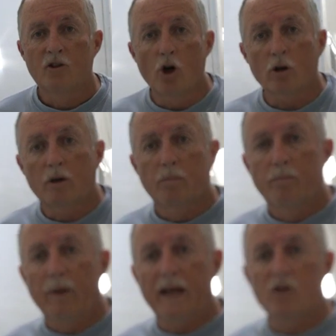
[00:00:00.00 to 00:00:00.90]

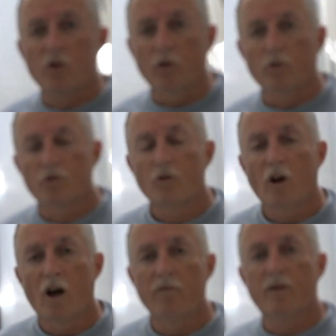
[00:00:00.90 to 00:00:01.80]
took pictures
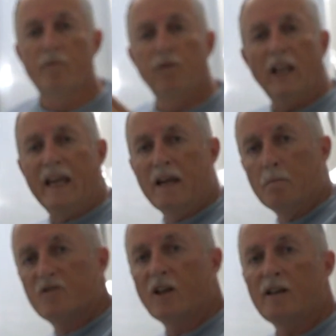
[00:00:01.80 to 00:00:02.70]
of the
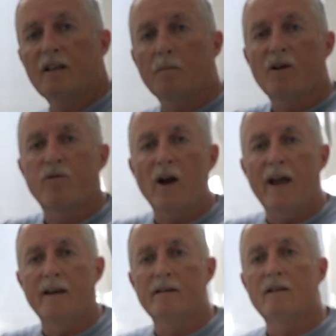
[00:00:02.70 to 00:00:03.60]
flame, sent it to my
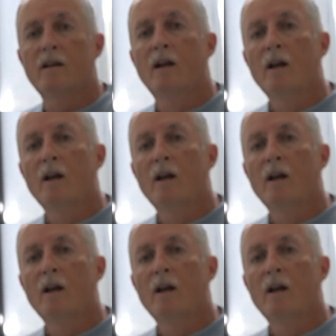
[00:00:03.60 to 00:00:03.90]
friend,